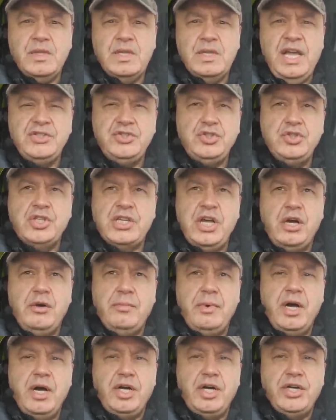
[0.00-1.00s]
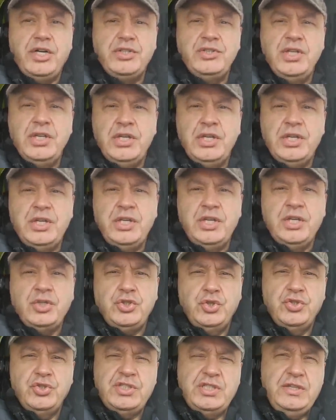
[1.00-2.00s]
as you come on,
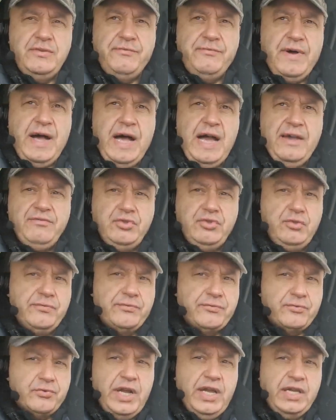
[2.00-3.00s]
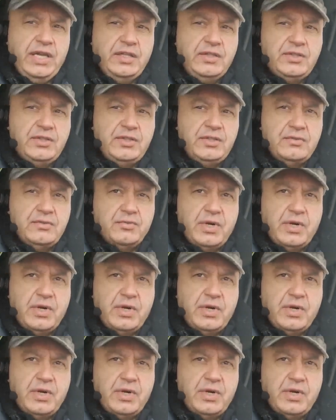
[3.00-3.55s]
you see 5 new friends,